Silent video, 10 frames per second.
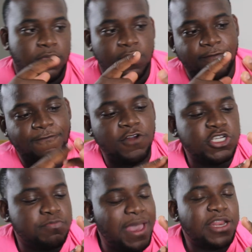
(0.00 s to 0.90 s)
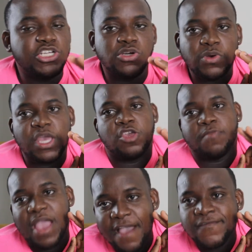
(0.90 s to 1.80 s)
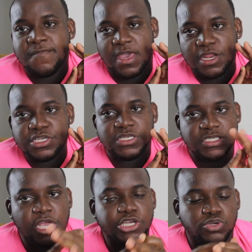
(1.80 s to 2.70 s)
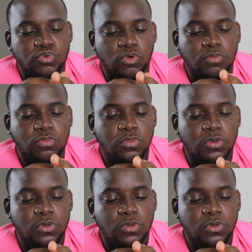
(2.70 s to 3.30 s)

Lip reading: Your first manager, okay, you might have your manager inside your room.